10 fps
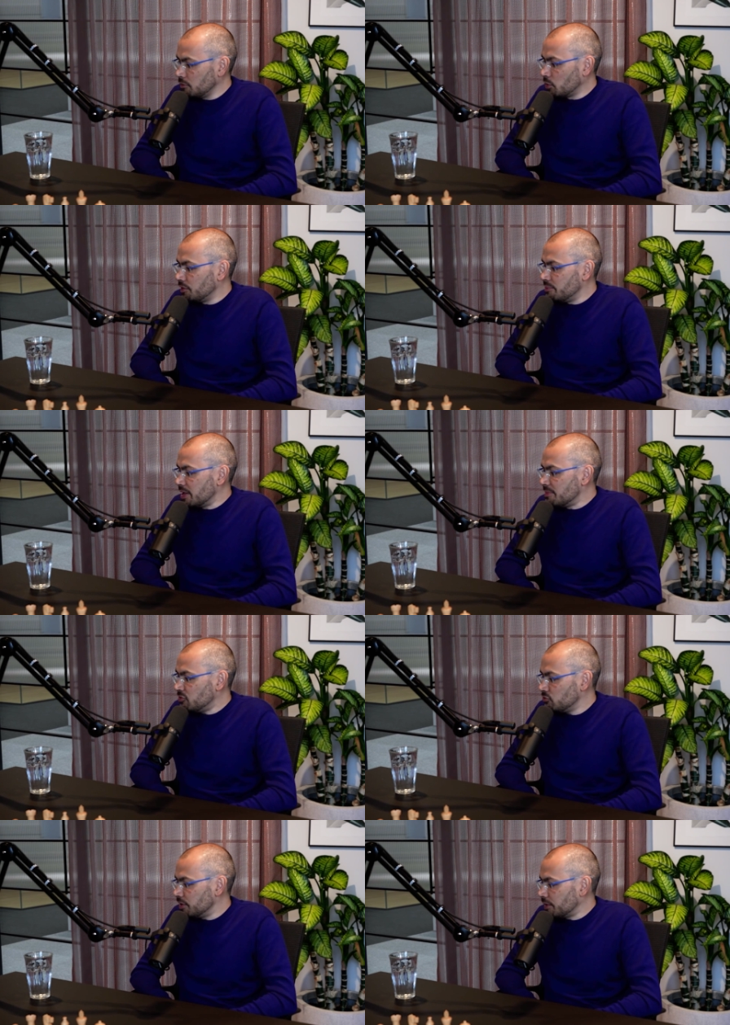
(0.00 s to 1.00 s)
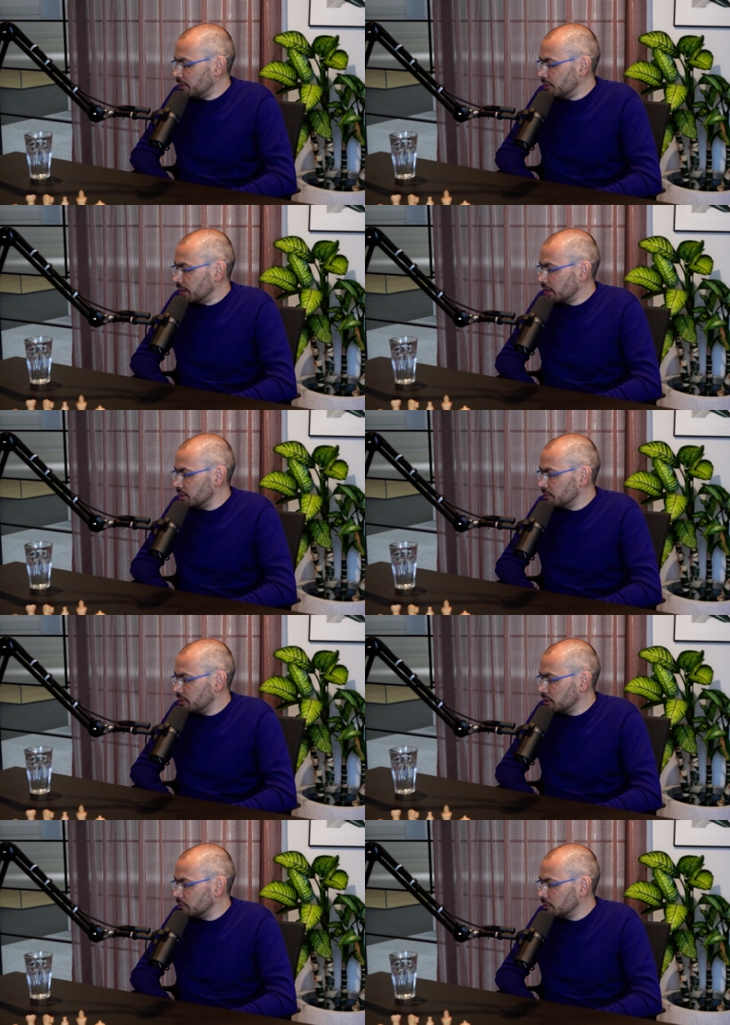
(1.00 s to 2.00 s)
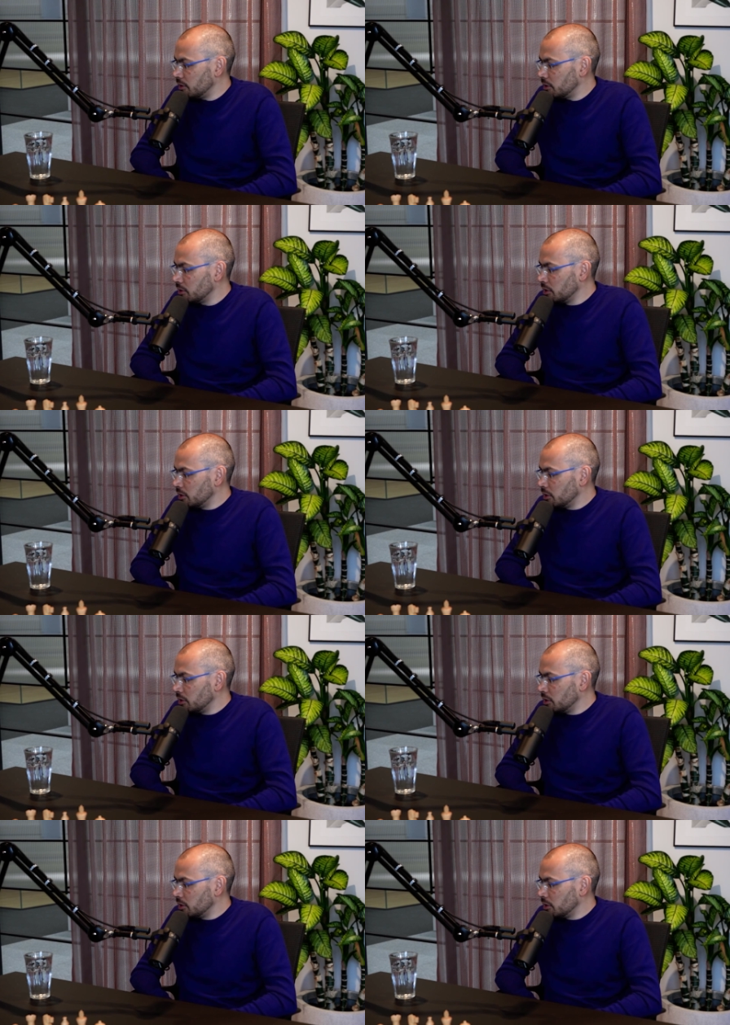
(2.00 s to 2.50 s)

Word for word: is one of the big mysteries. I think is that uh,